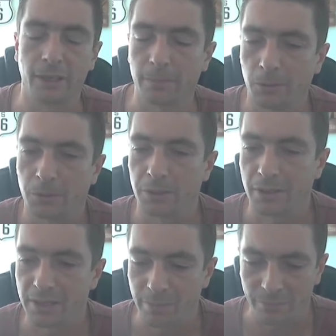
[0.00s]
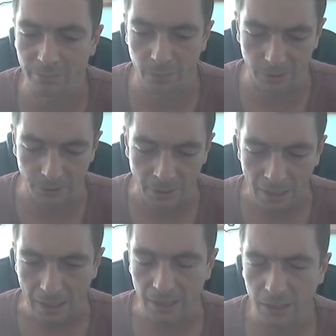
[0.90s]
and ended up going to the spam folder,
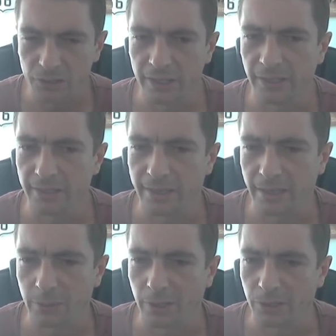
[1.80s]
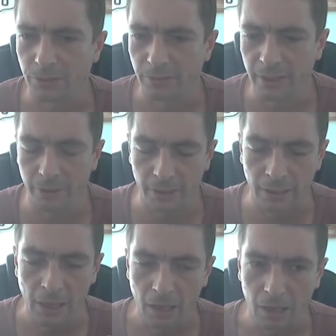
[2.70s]
and I just need to send out another email.
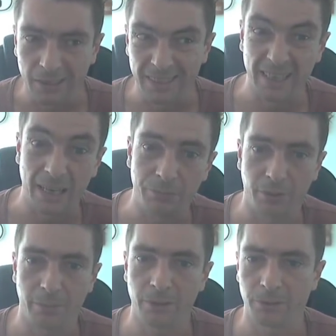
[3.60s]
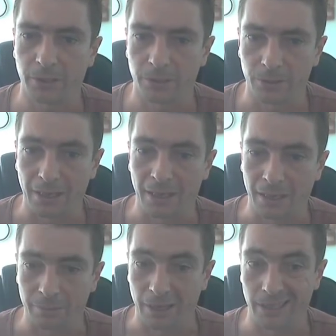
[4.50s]
I think every marketer,
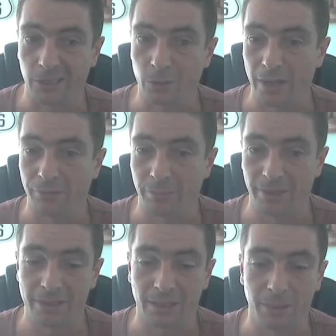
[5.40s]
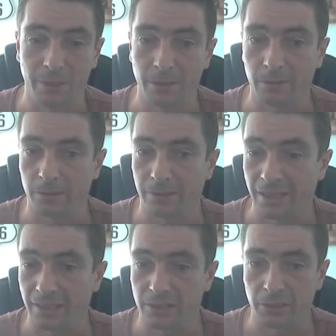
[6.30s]
and I know every basically marketer
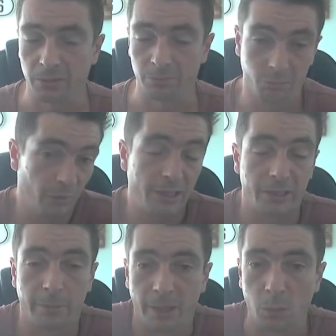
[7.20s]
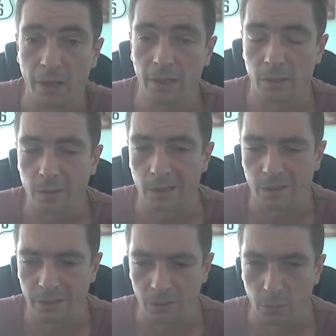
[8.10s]
that is doing reasonably well
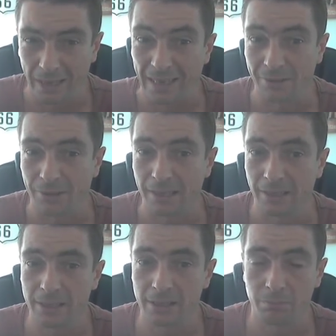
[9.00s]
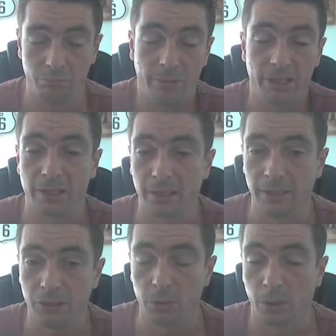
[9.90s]
online, will have at least
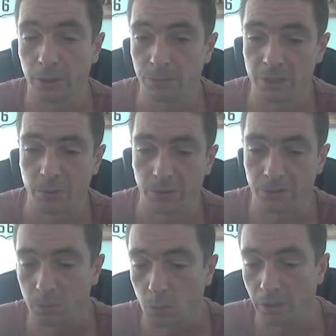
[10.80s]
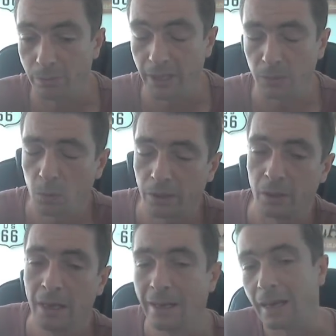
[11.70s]
basically two autoresponders, one main one
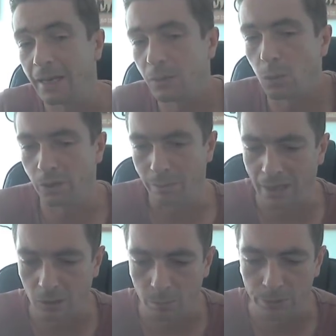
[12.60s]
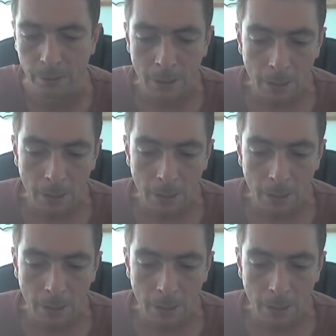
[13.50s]
and one backup.